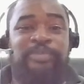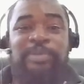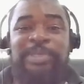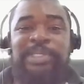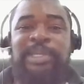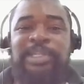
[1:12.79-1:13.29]
So
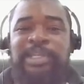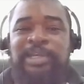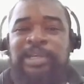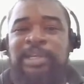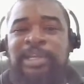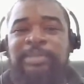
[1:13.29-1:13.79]
if you miss
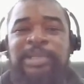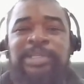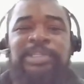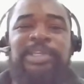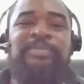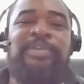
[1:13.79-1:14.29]
anything on
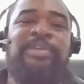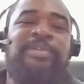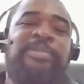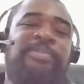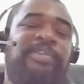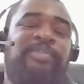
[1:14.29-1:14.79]
Liberty
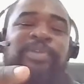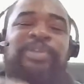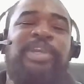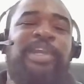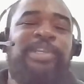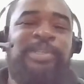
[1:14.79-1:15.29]
TV, feel
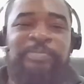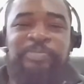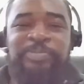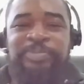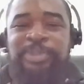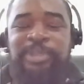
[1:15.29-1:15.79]
free to catch up